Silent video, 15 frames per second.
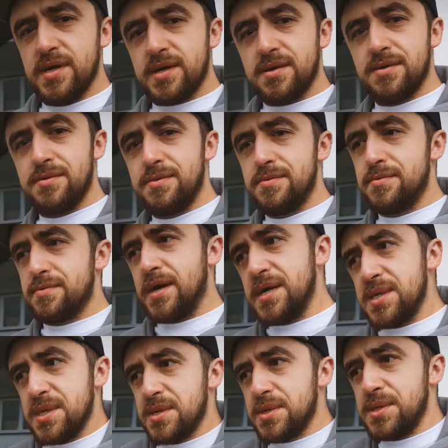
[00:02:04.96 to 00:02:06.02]
like,
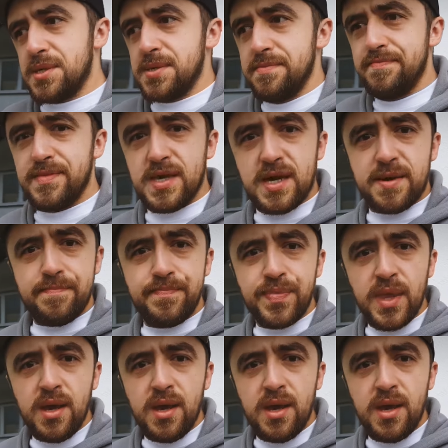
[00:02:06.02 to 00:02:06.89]
racers, yeah.